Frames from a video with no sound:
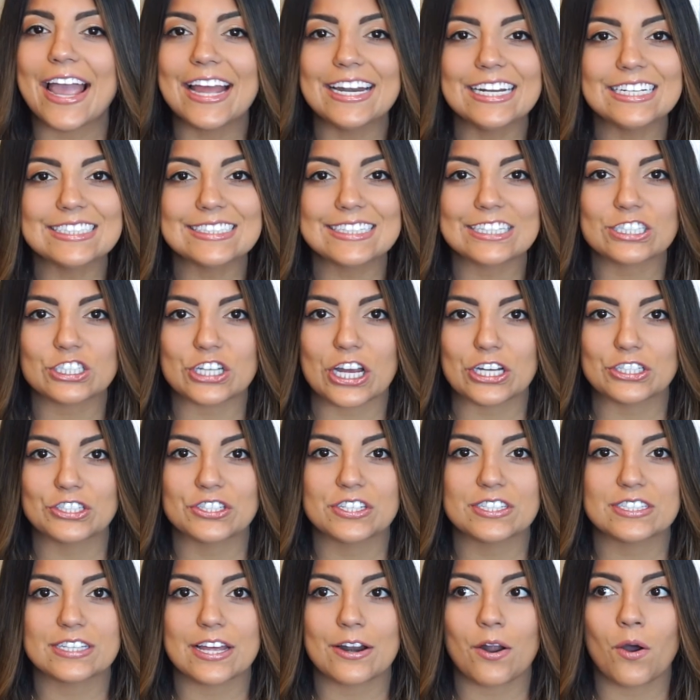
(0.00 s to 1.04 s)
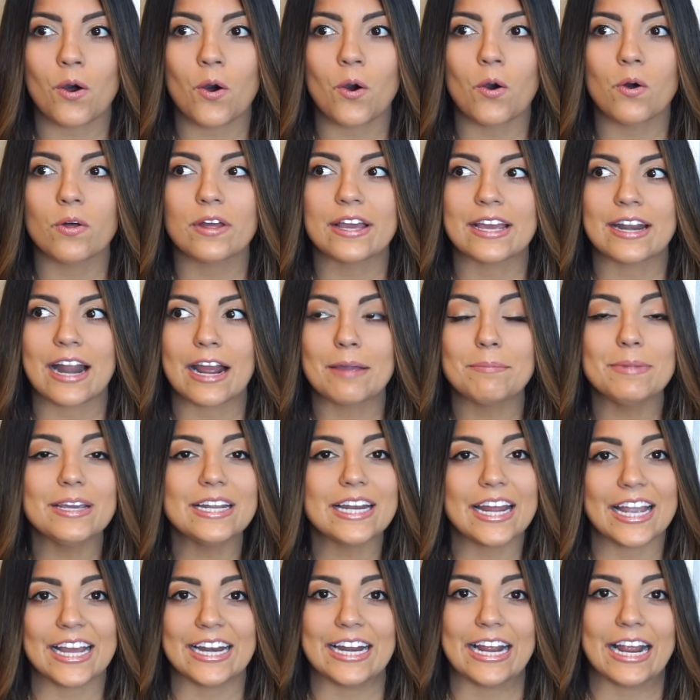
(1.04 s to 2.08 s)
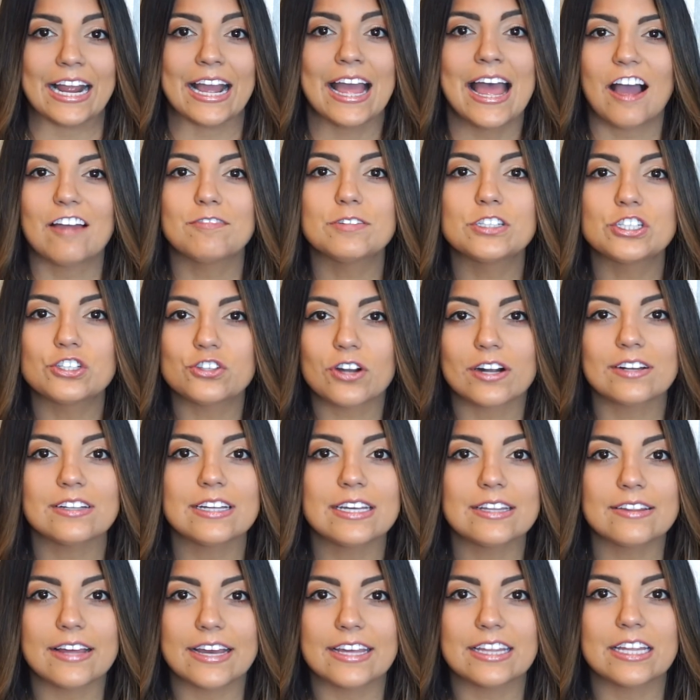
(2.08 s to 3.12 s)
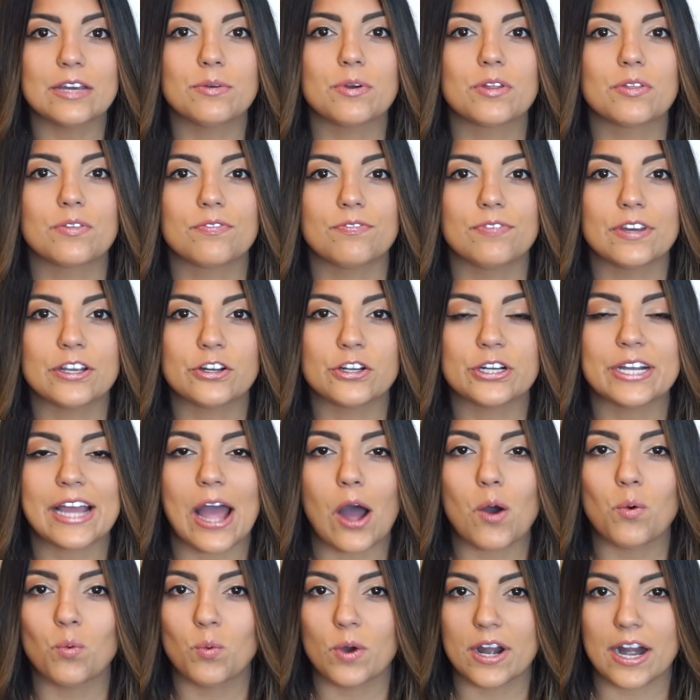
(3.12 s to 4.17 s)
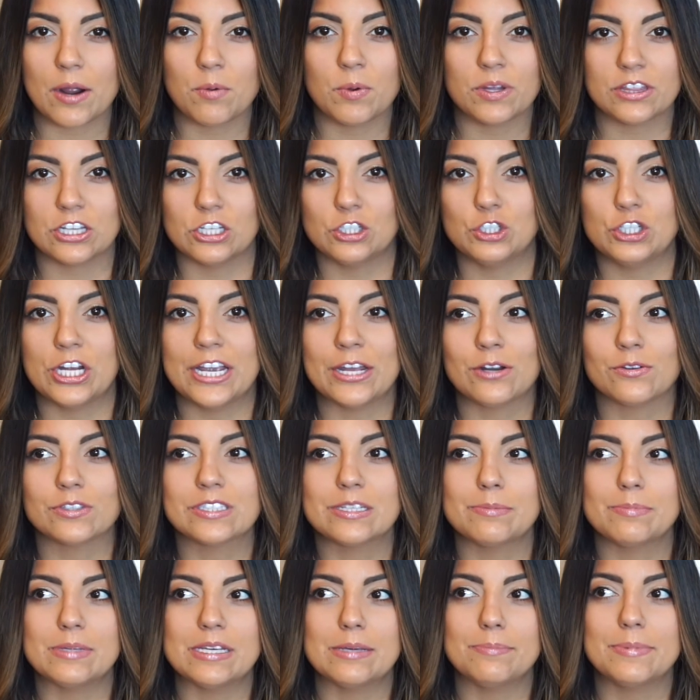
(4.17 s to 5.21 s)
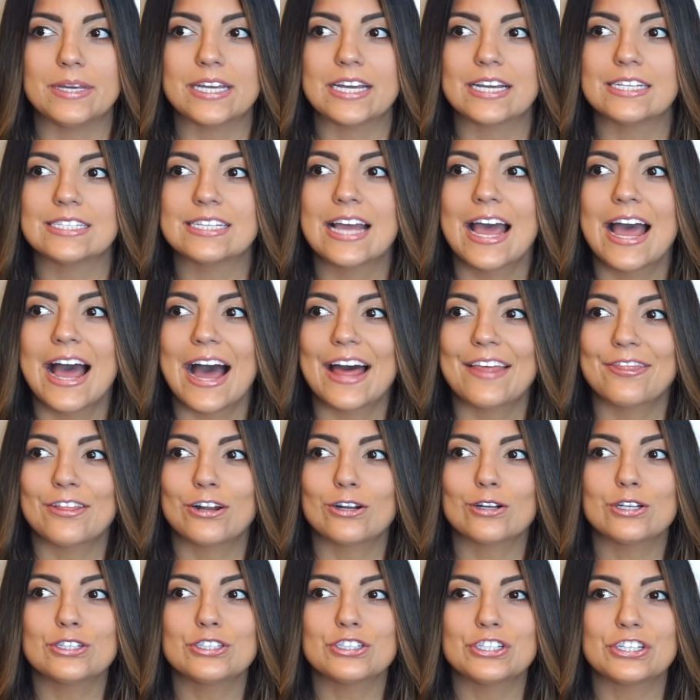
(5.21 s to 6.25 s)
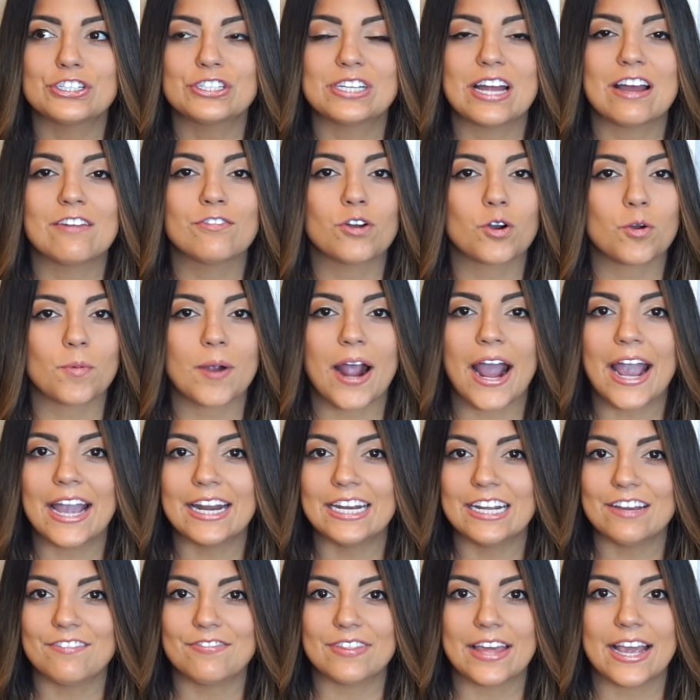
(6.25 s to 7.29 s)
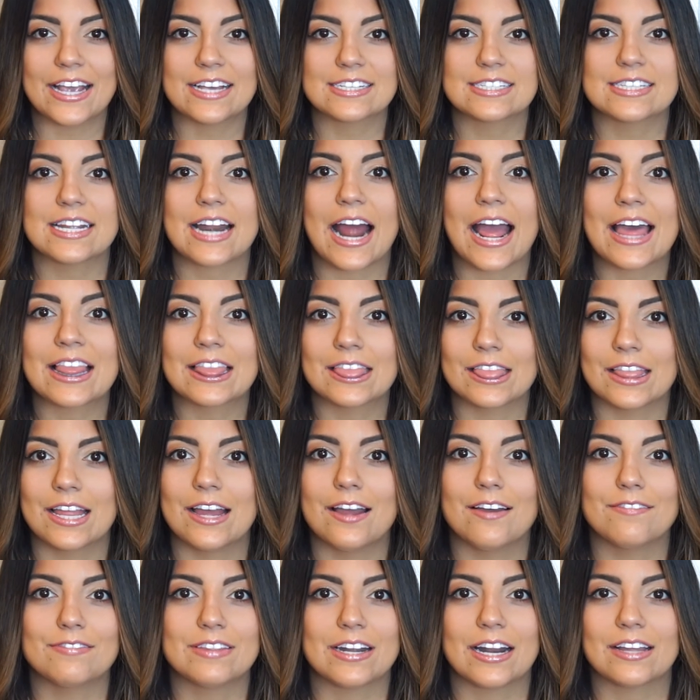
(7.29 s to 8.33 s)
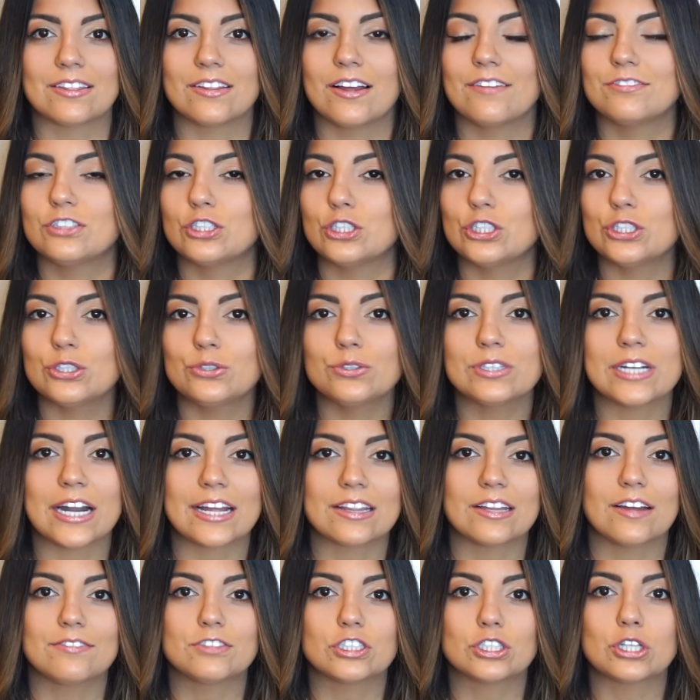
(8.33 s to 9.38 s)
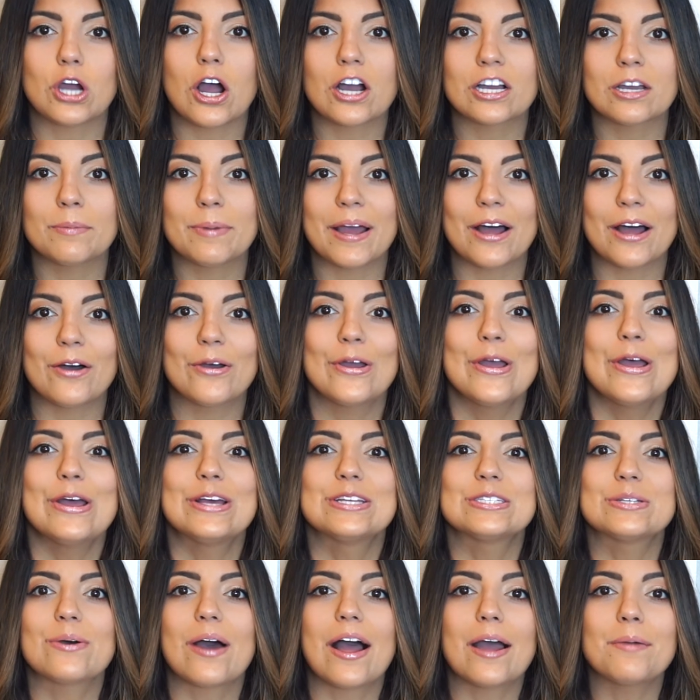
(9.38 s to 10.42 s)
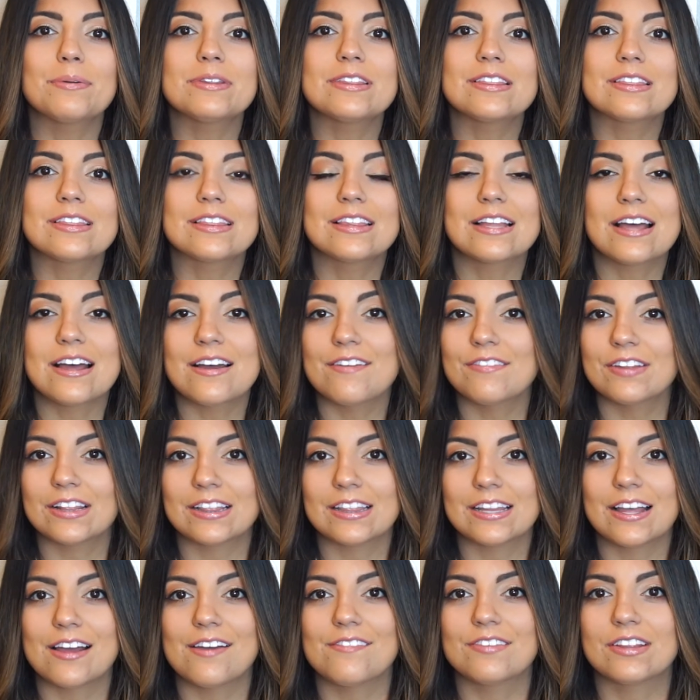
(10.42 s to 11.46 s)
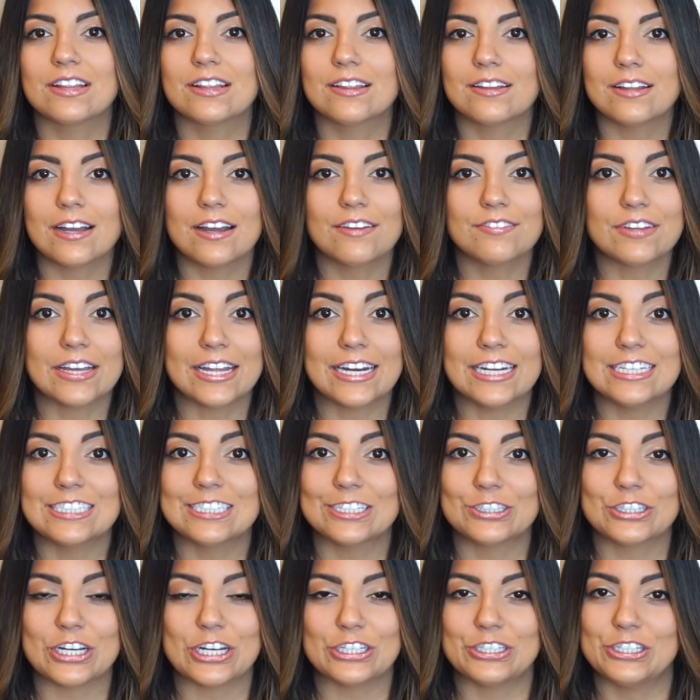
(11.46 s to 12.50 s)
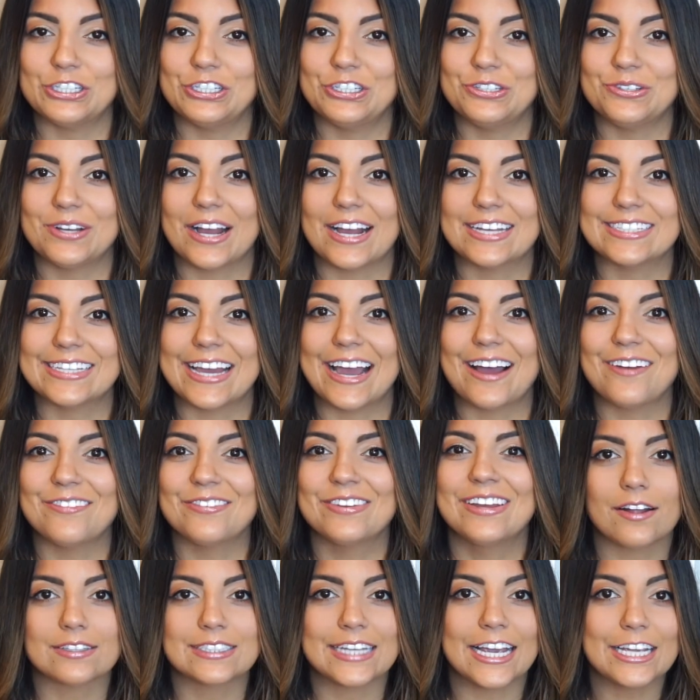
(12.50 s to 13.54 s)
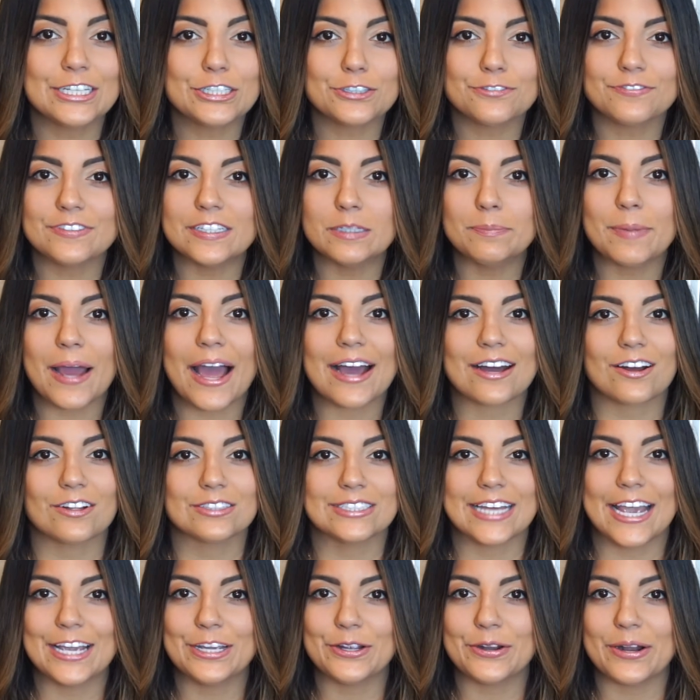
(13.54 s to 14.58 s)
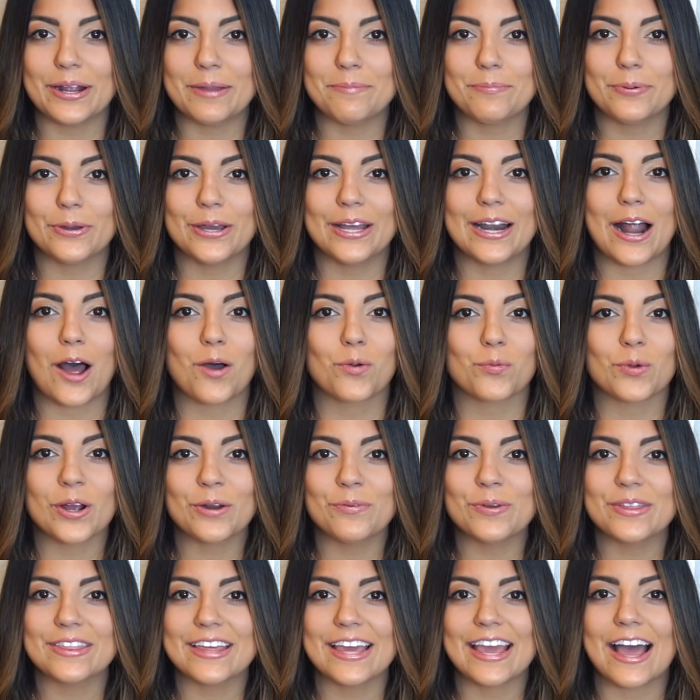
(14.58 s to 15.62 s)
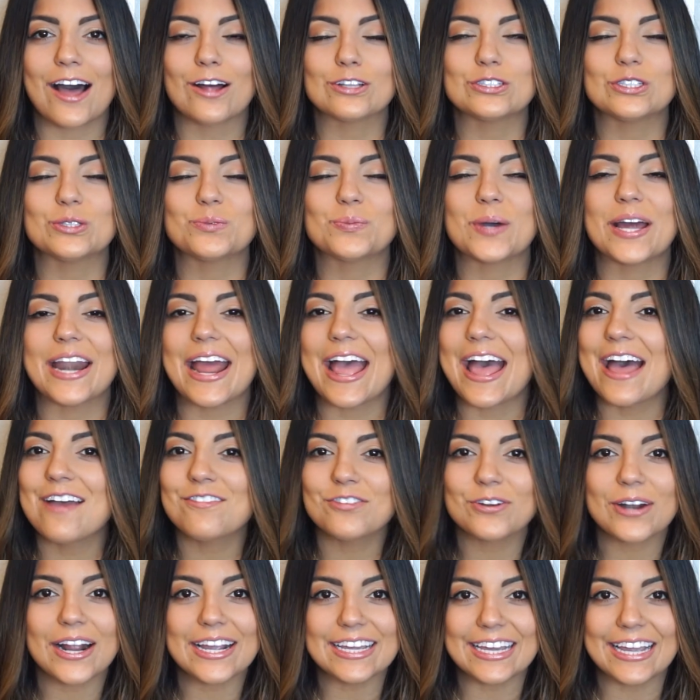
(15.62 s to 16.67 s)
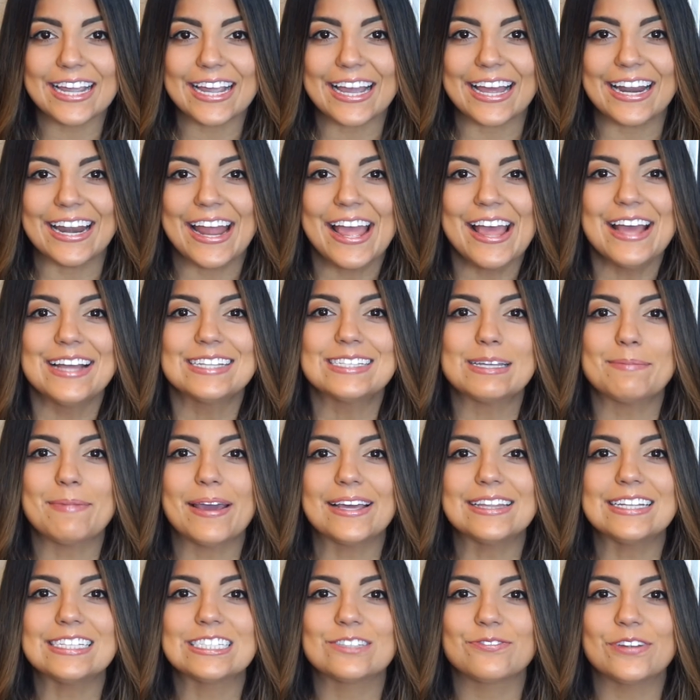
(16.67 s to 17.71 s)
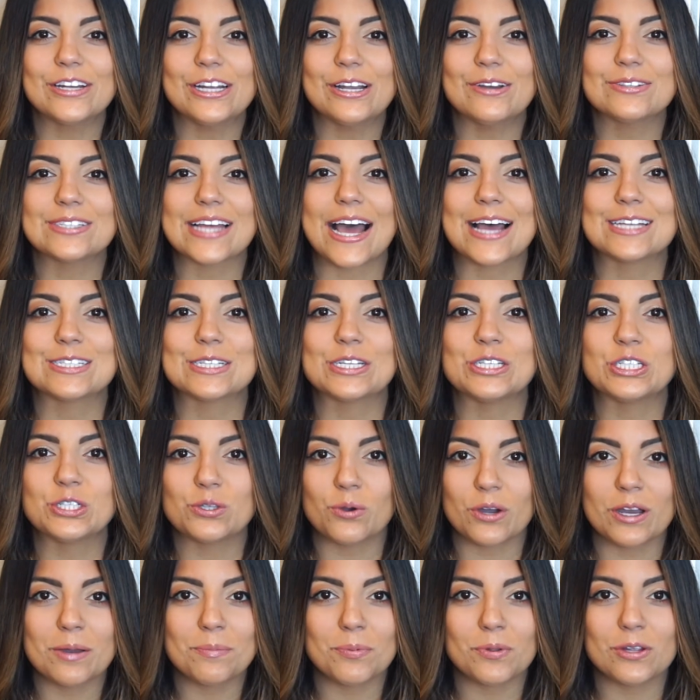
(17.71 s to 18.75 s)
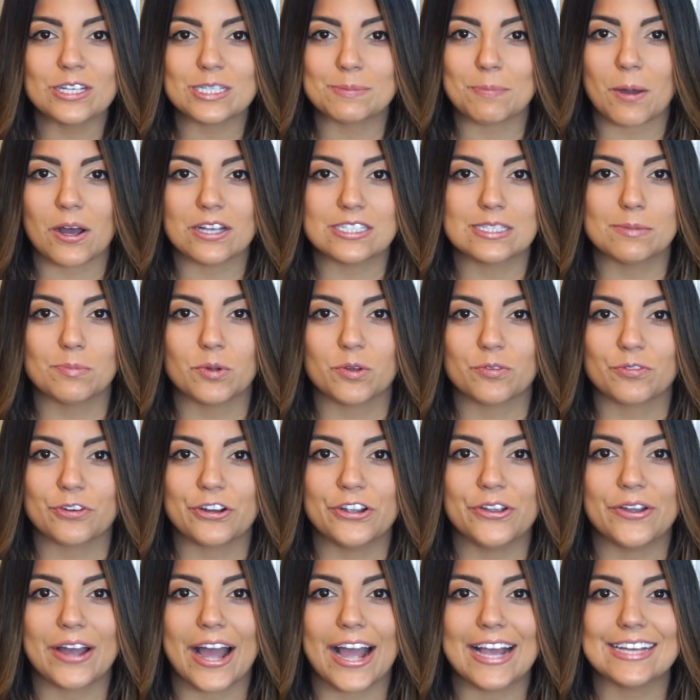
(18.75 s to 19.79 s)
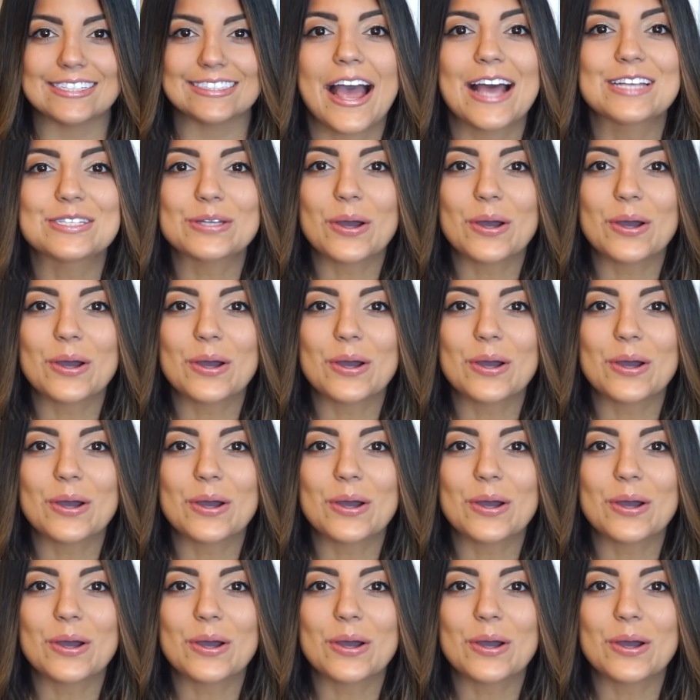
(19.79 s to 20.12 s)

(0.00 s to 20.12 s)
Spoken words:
any suggestions at all, and I mean any, I've been struggling lately with figuring out what I want this channel to be, because there is just a variety of things that I love to do, that I love to talk about. So I would love any suggestions you guys have. I'll take your feedback, I'll take your input, I'll run with it, I'll do whatever I can to make these videos as enjoyable as possible for you guys. As